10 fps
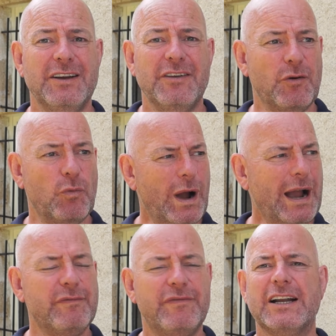The
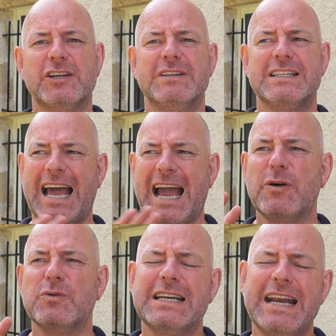wow factor is the
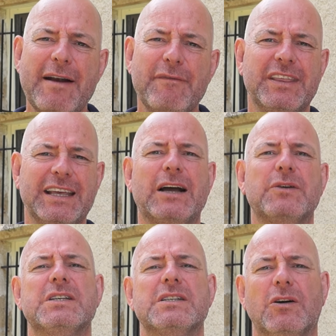house and everything
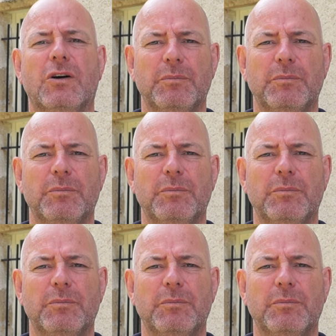else it's got,